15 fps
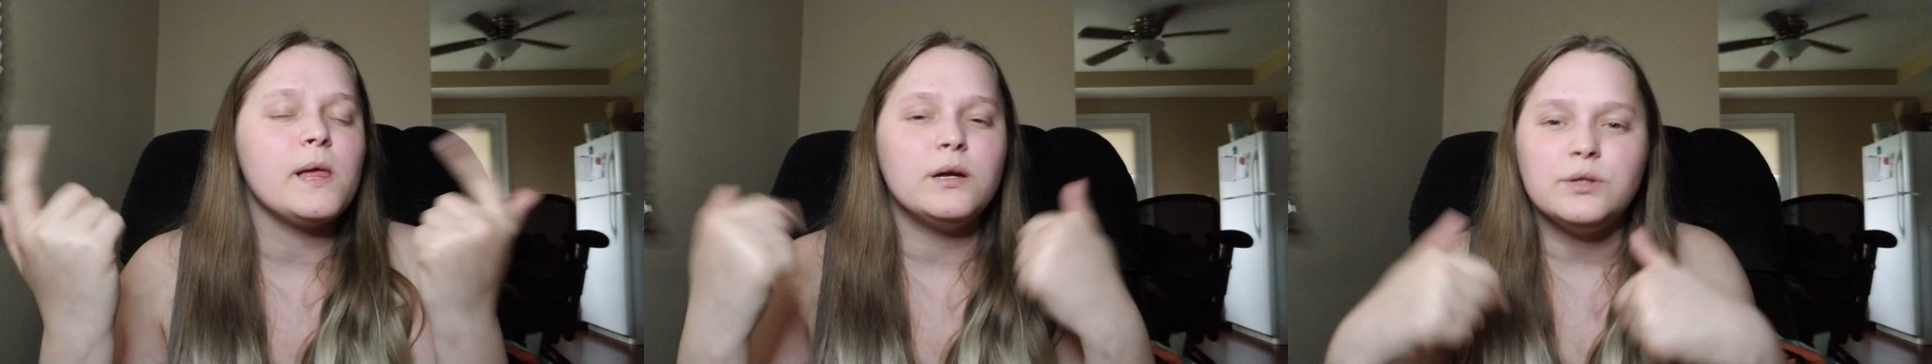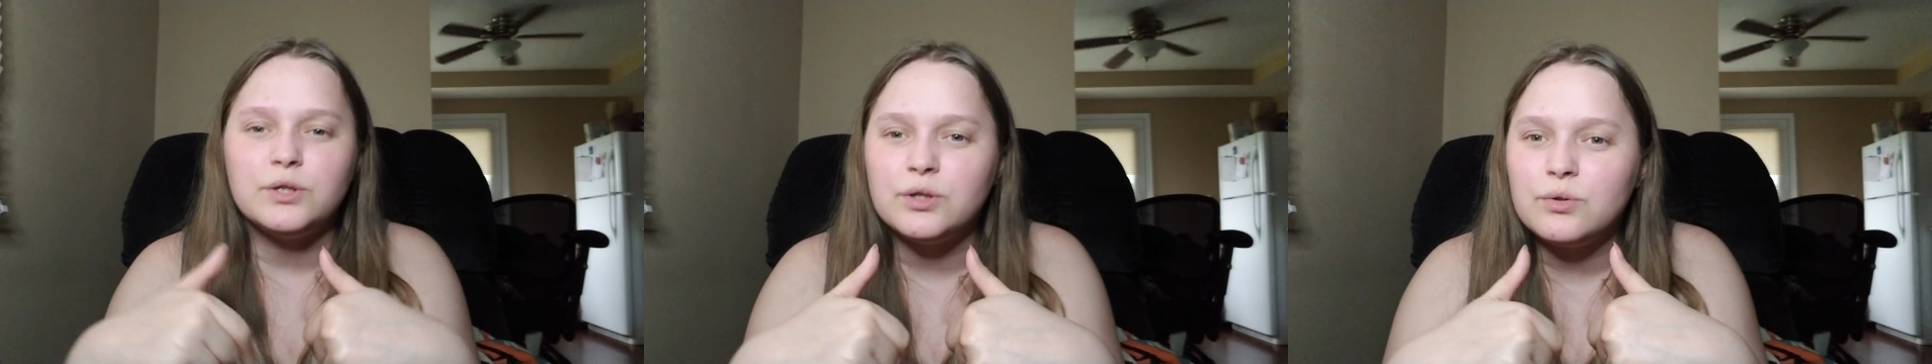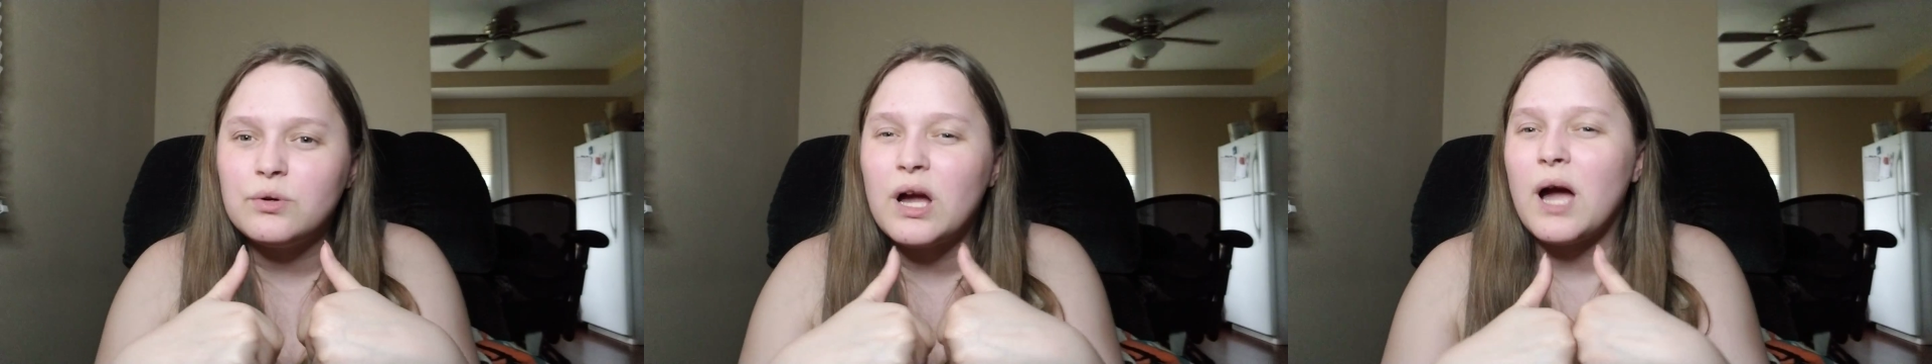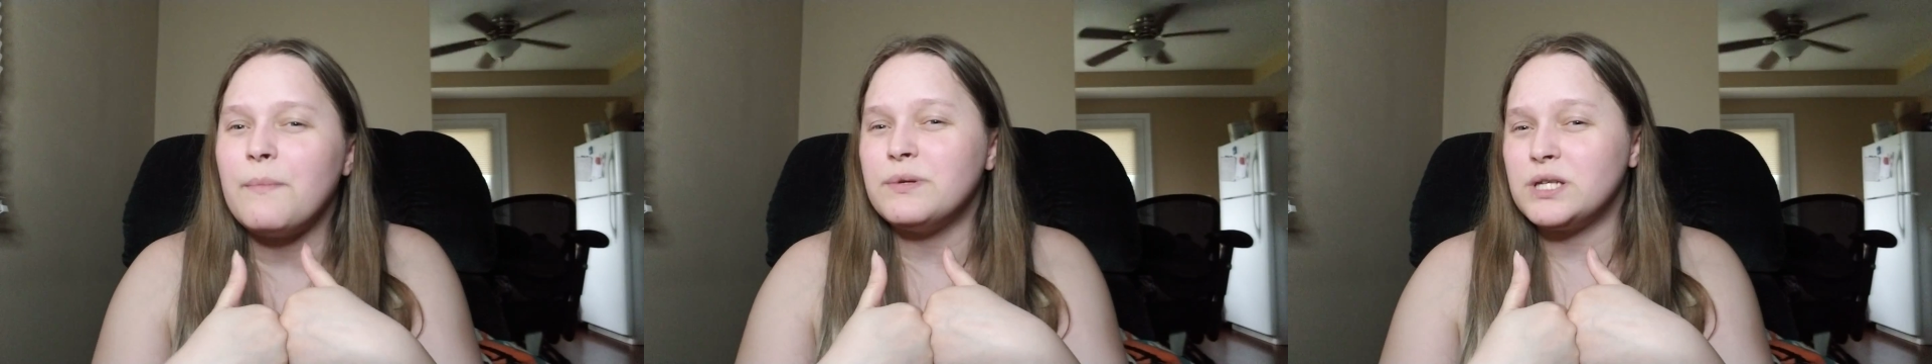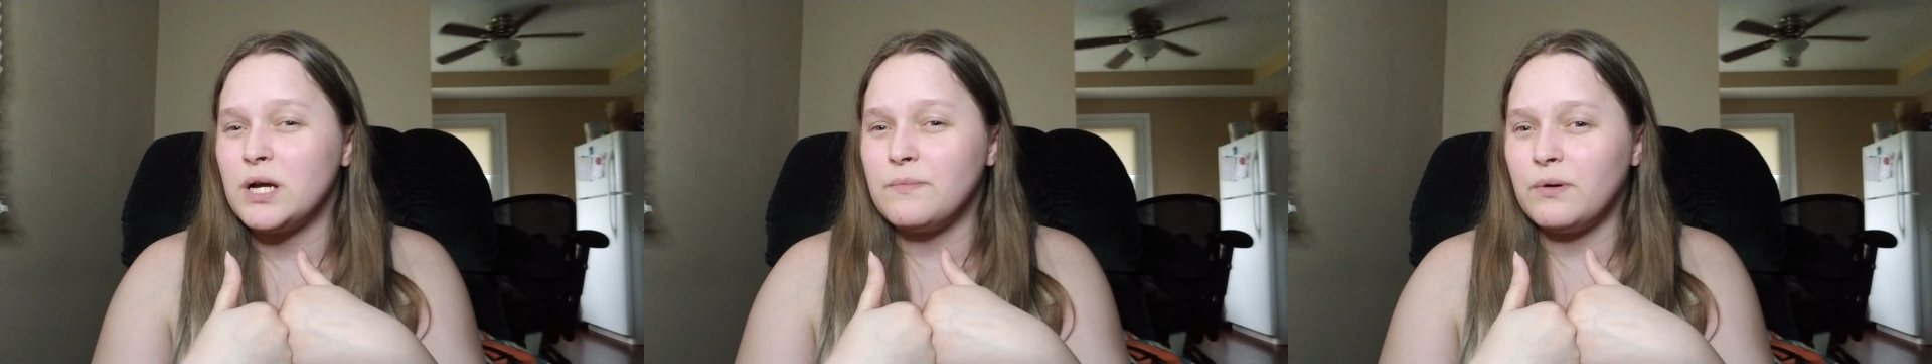do
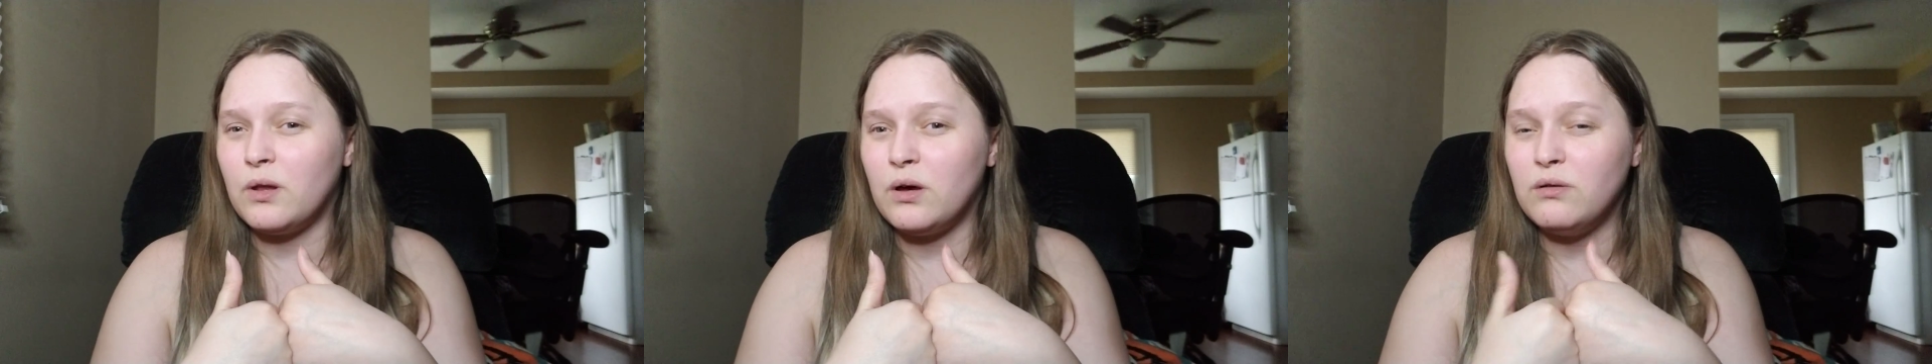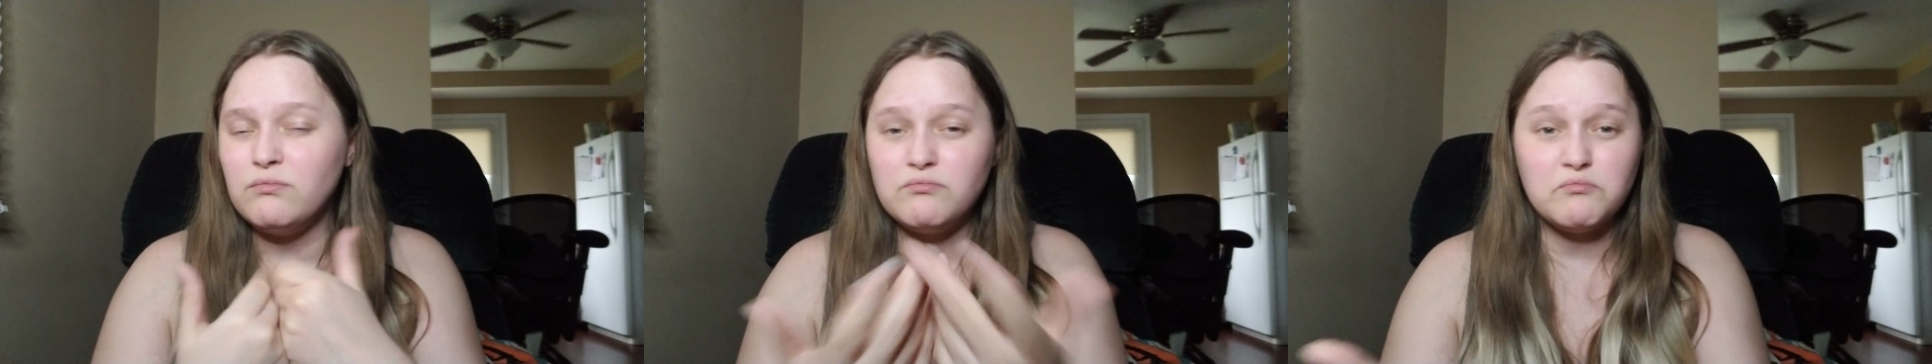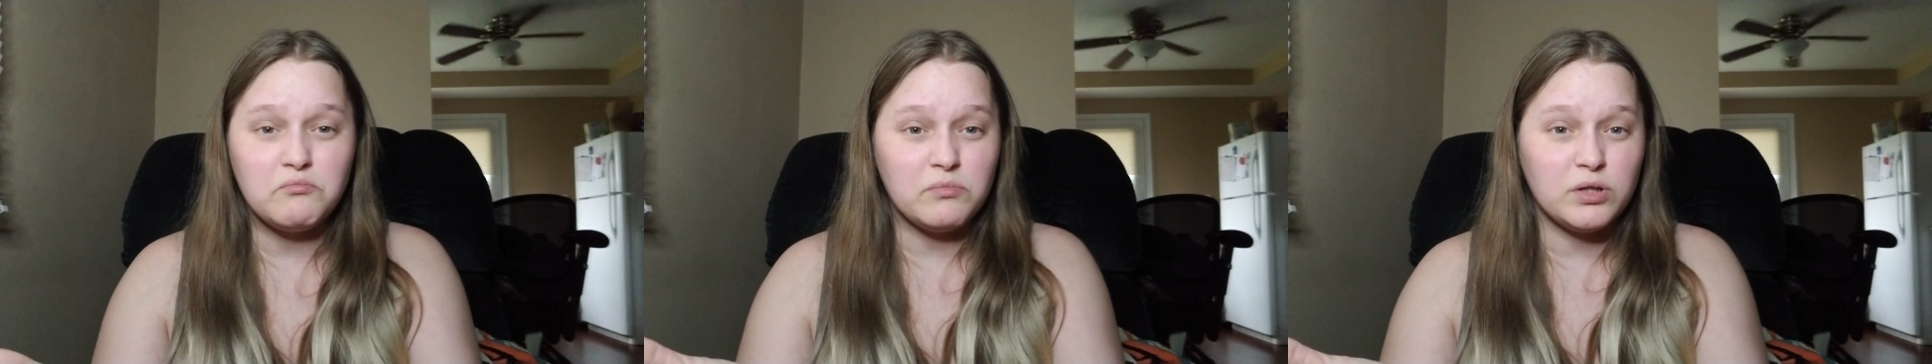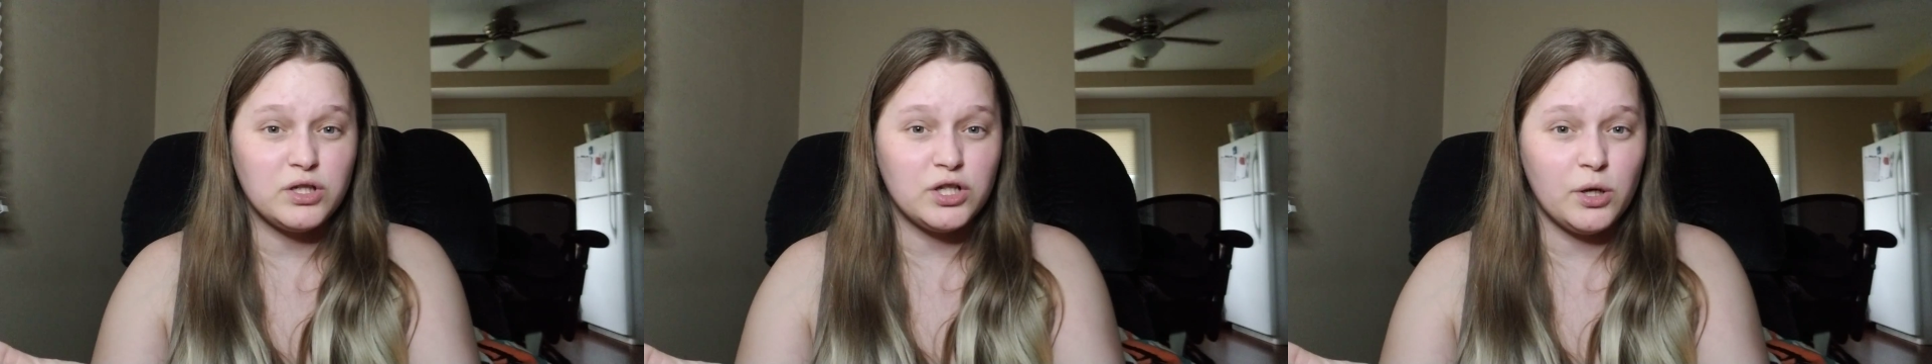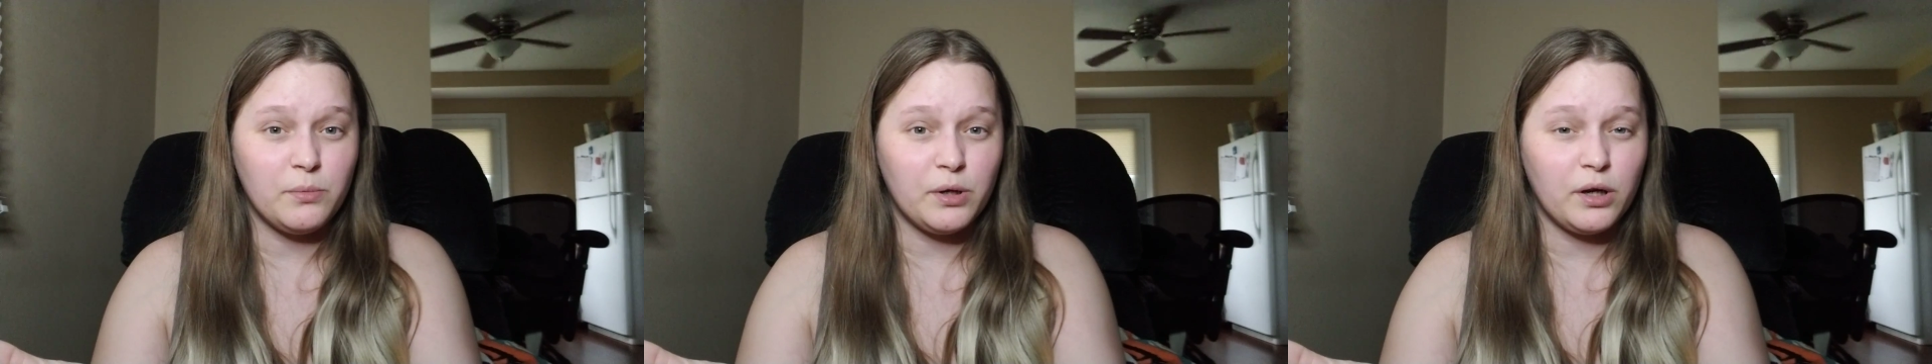comment down below and
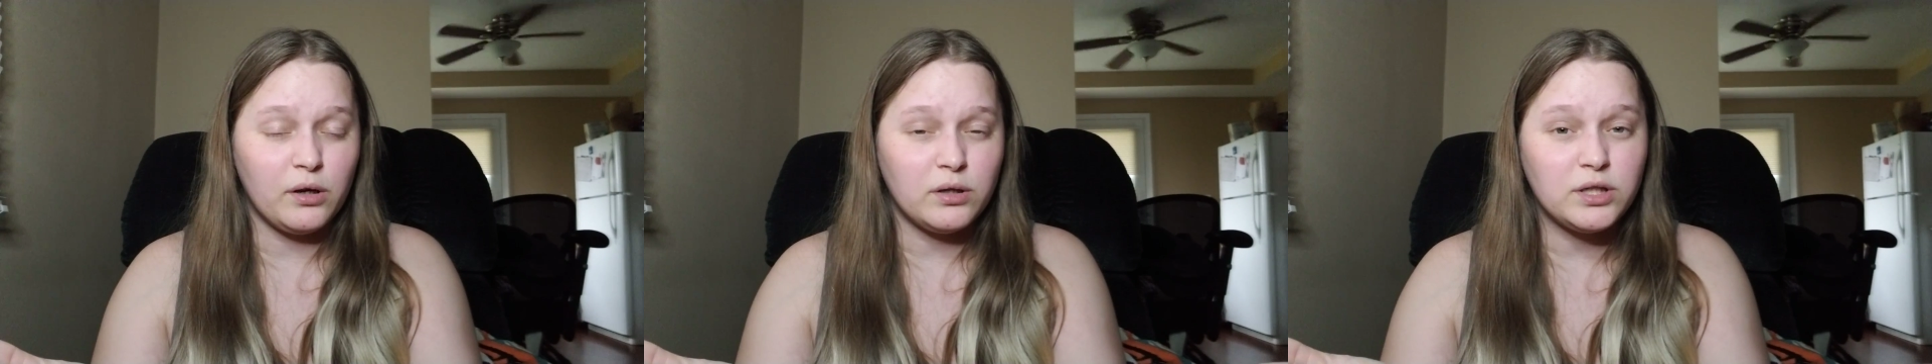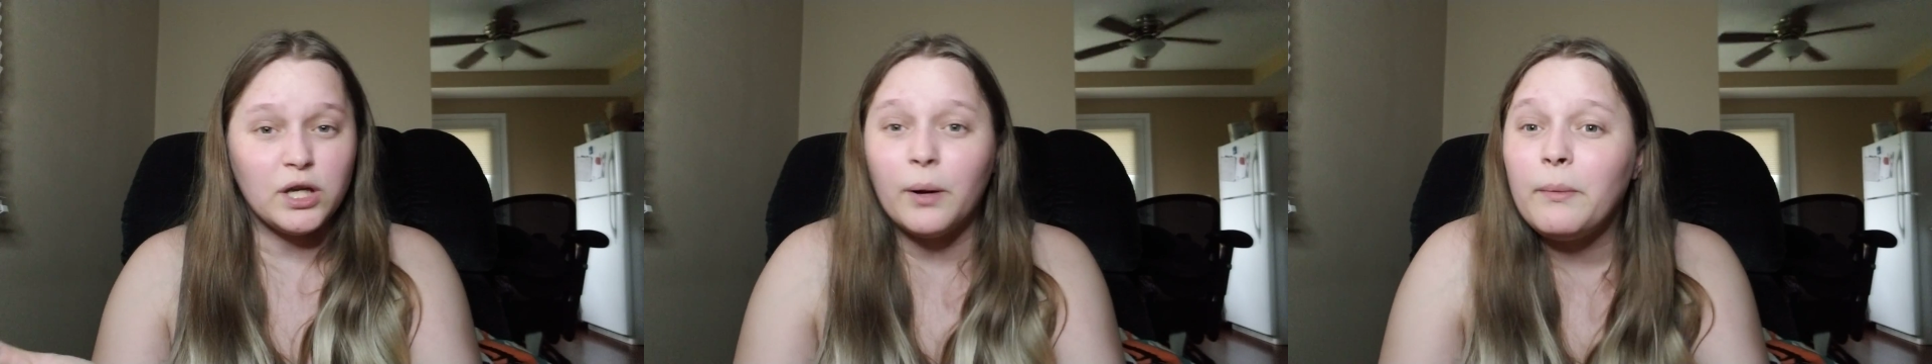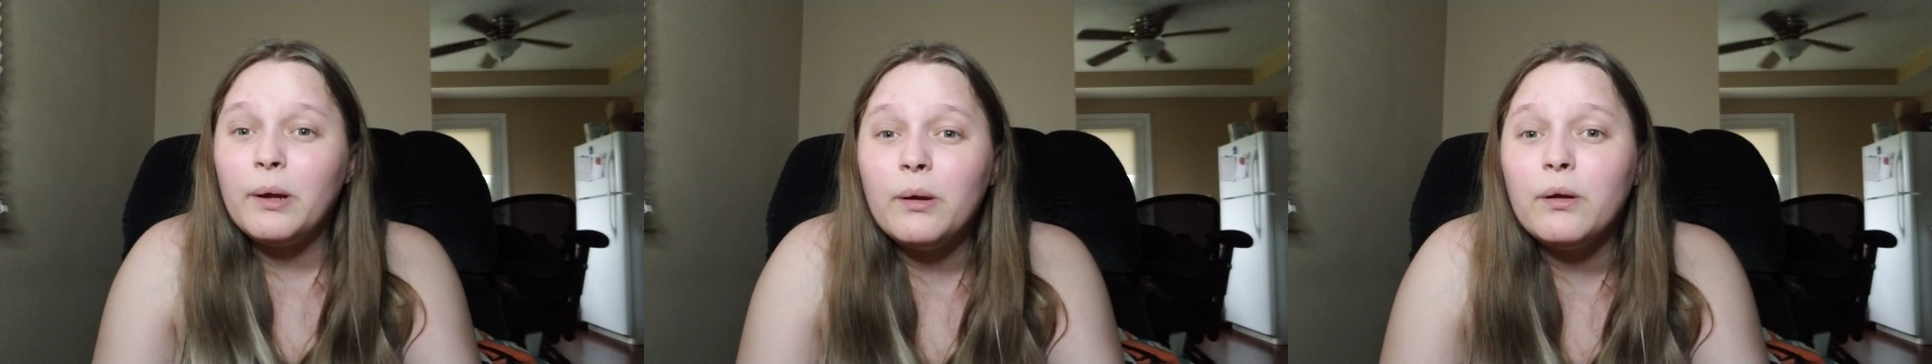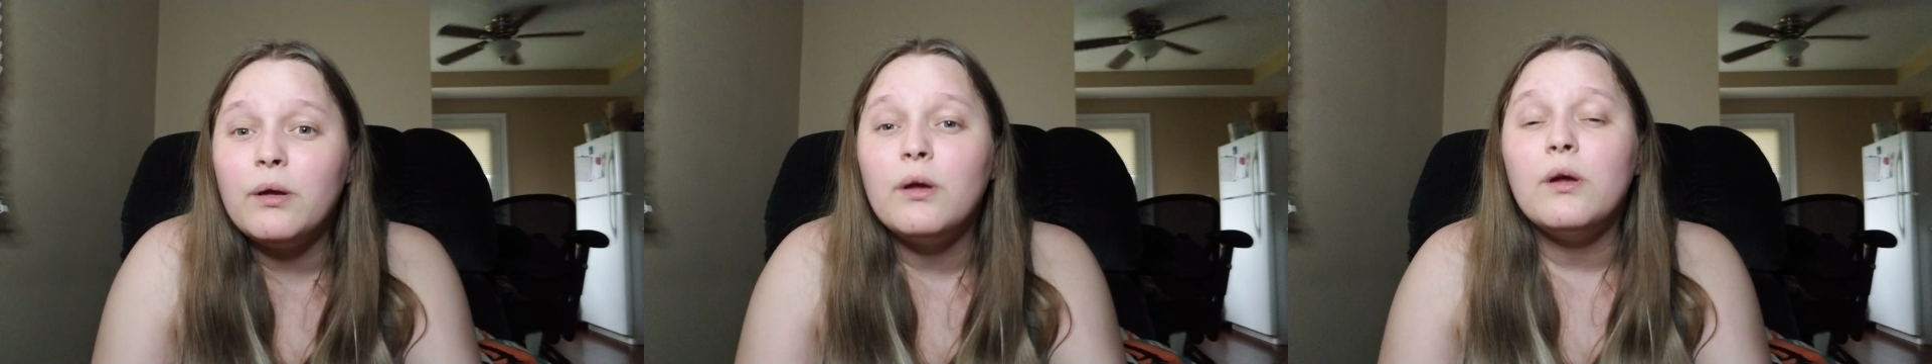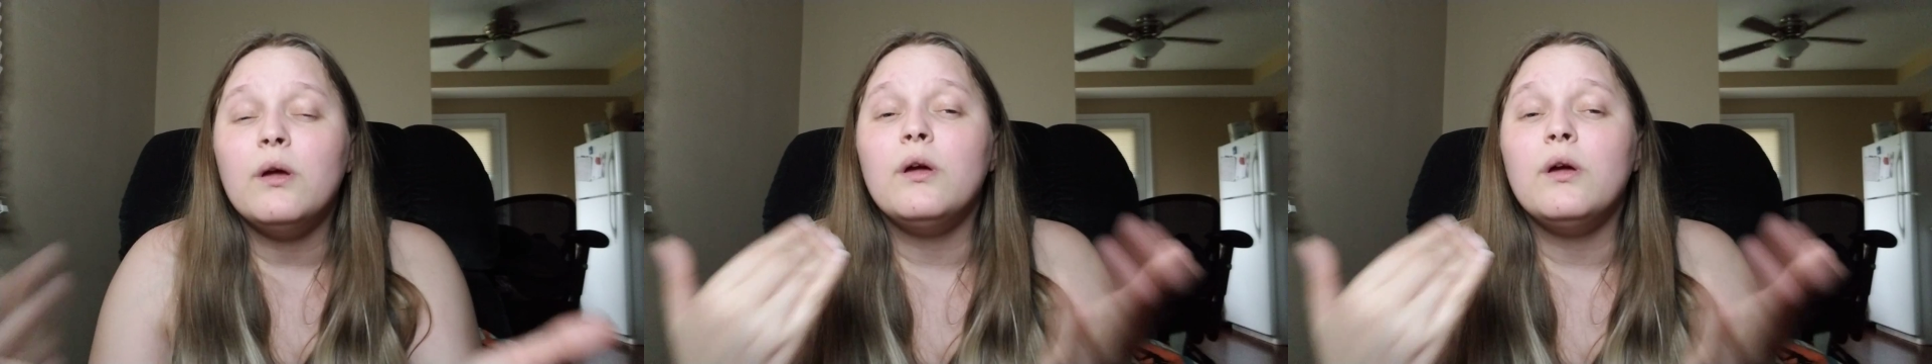share me